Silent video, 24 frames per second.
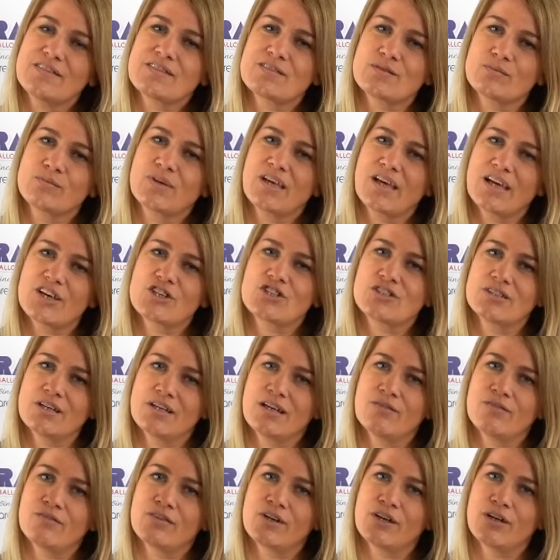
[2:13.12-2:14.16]
some cash in an
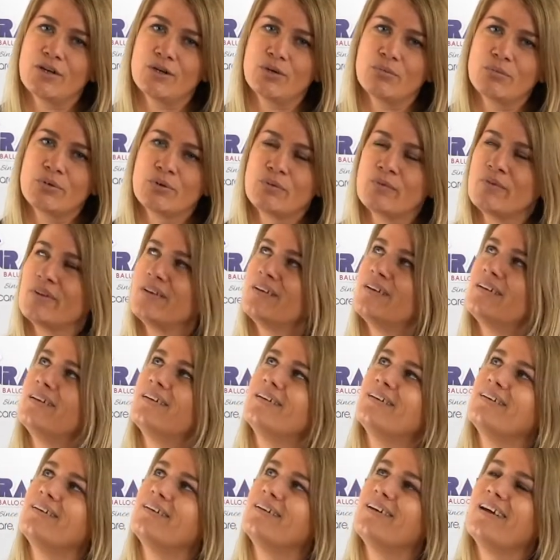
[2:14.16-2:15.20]
envelope?
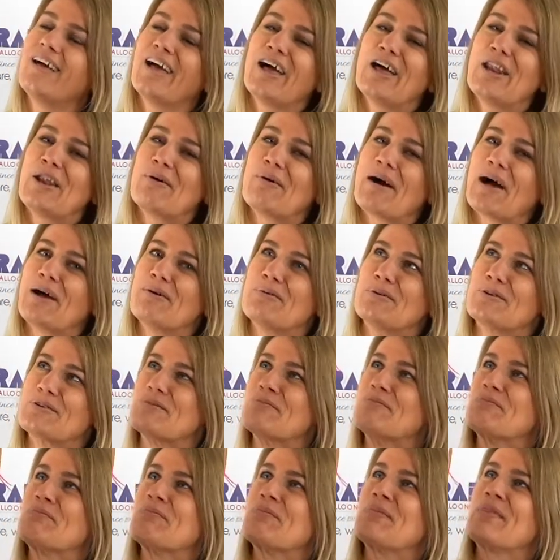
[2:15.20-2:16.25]
I know I would.
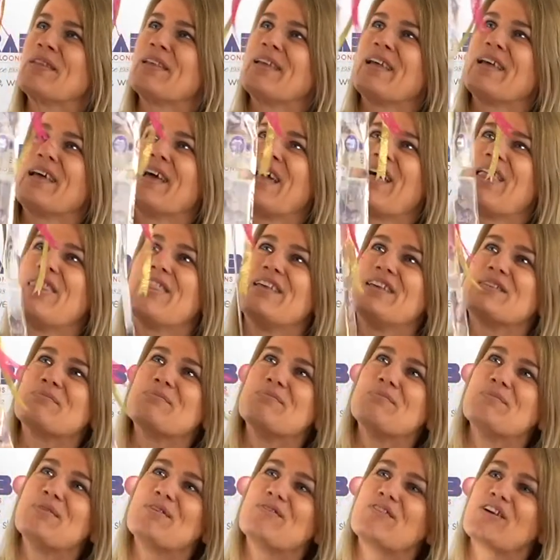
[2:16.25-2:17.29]
And these
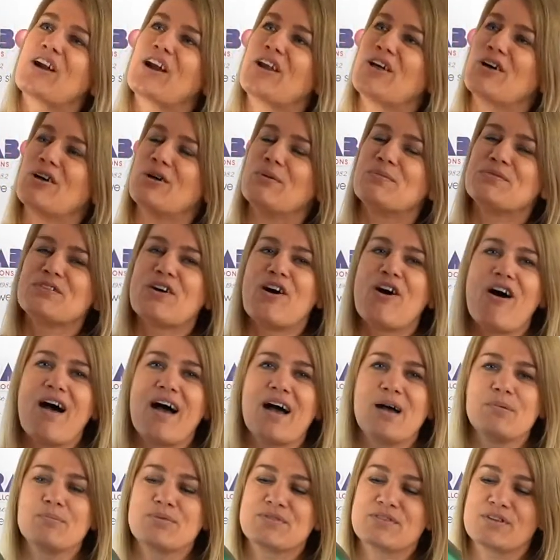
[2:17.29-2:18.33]
mirror globes are
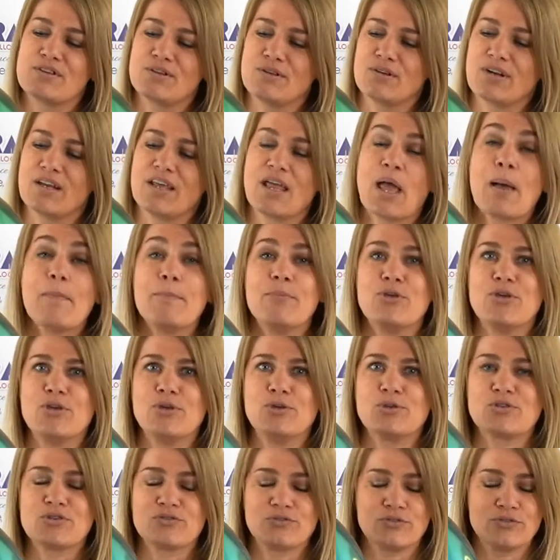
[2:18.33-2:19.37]
absolutely
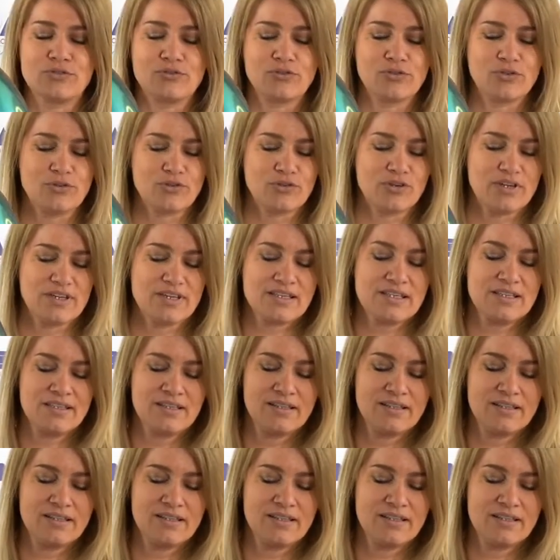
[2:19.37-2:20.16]
beautiful for it.